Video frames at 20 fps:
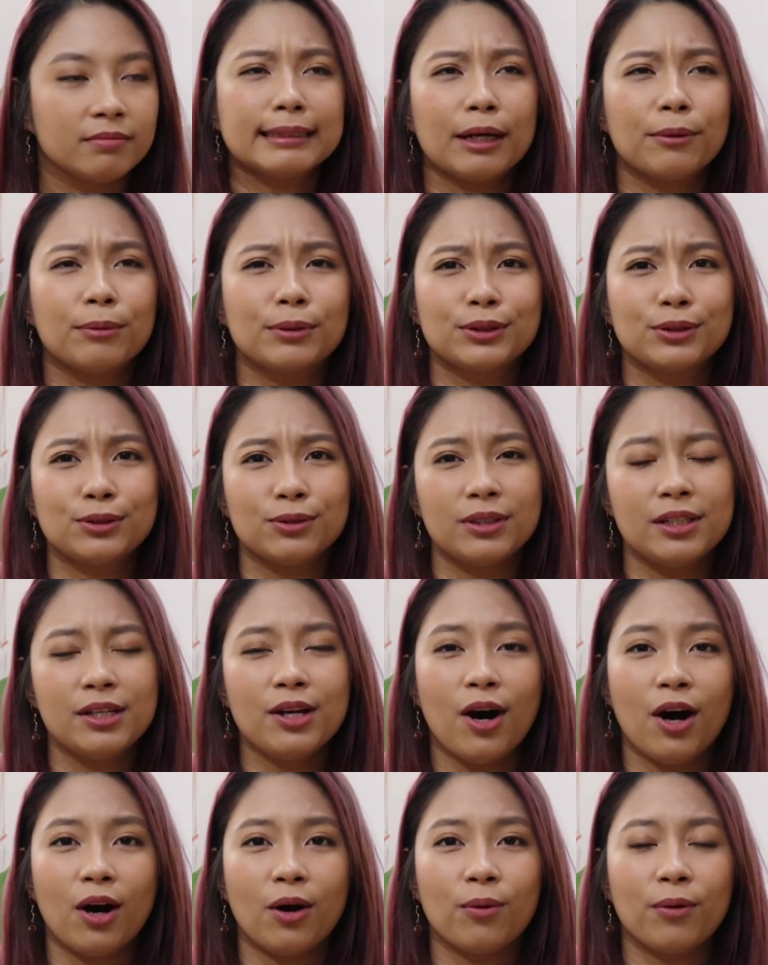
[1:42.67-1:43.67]
I was really
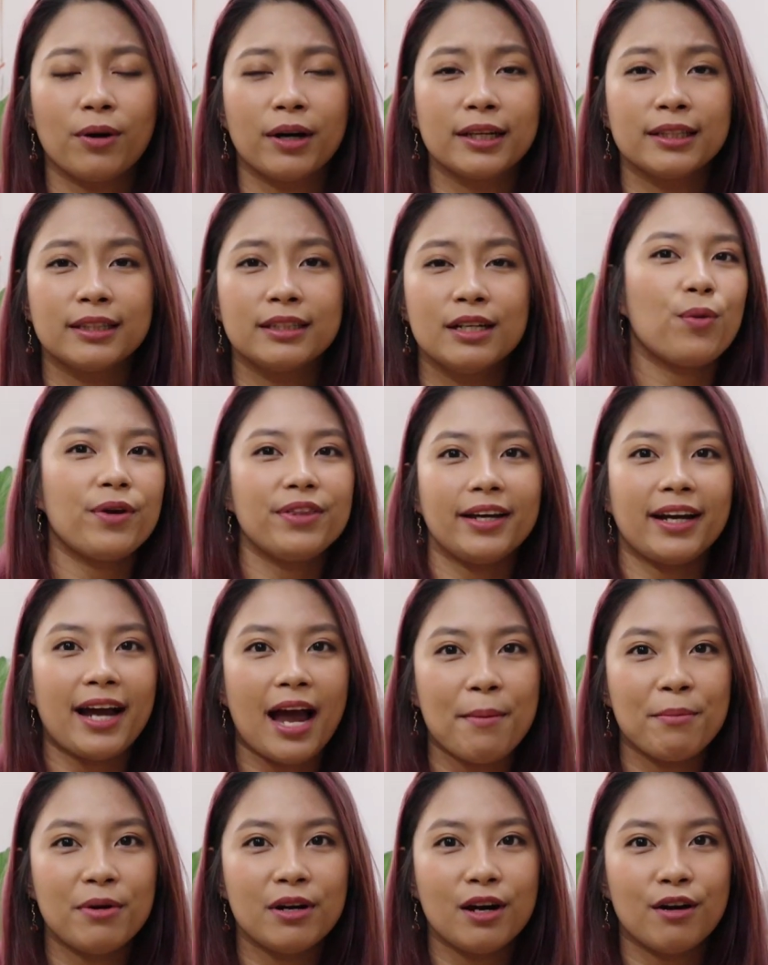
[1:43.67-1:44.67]
awkward with the
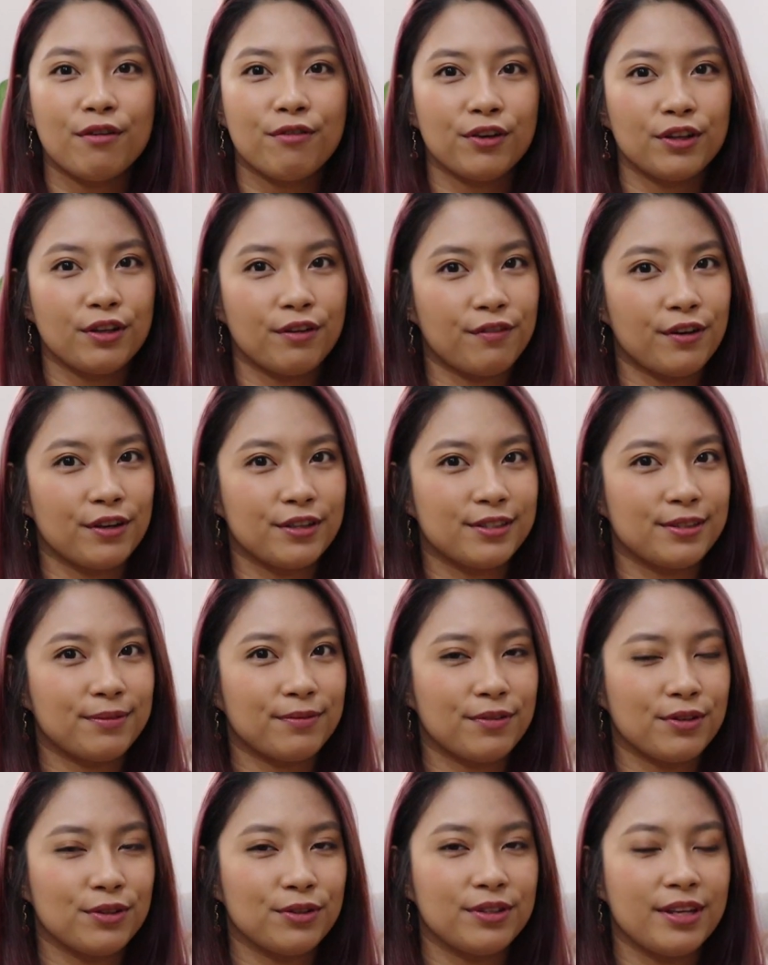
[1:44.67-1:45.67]
camera for the first
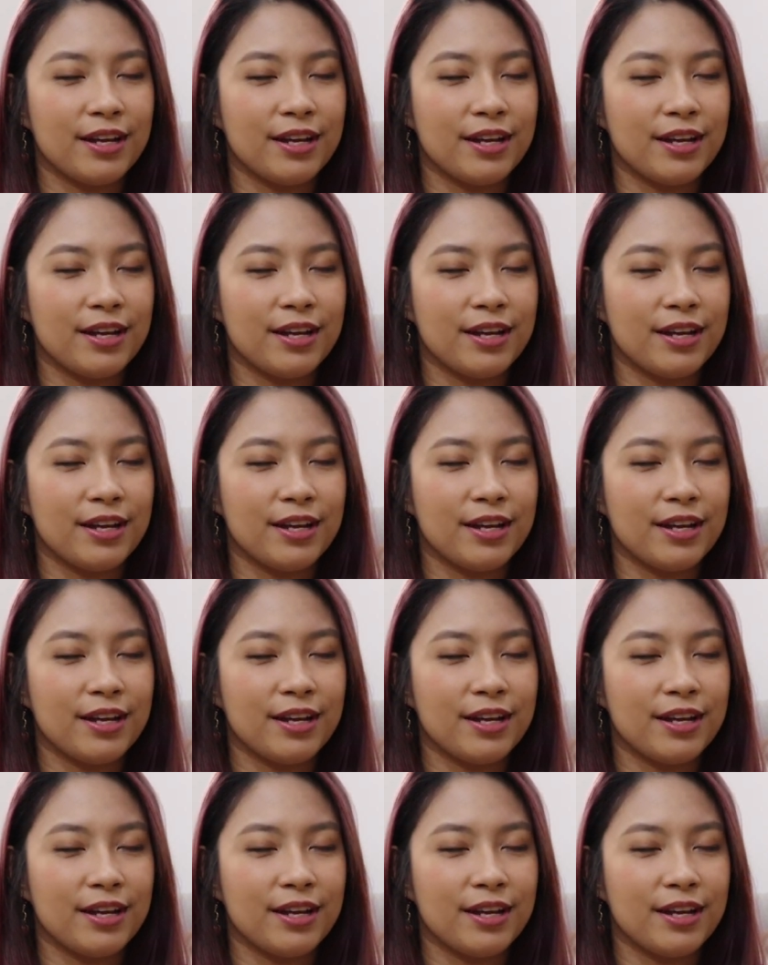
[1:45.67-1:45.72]
few